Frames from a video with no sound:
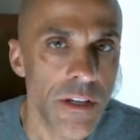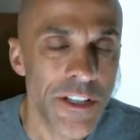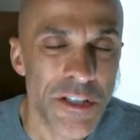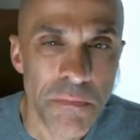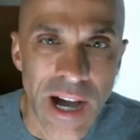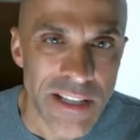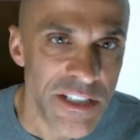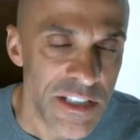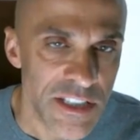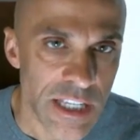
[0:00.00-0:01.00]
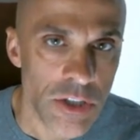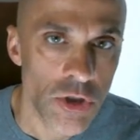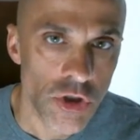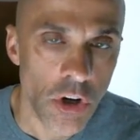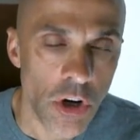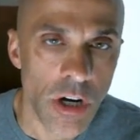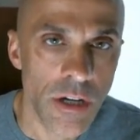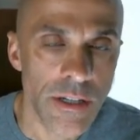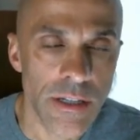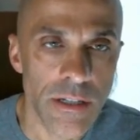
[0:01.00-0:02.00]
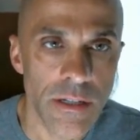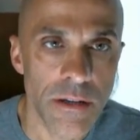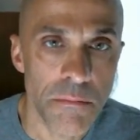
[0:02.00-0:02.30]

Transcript: the deposits that you saw in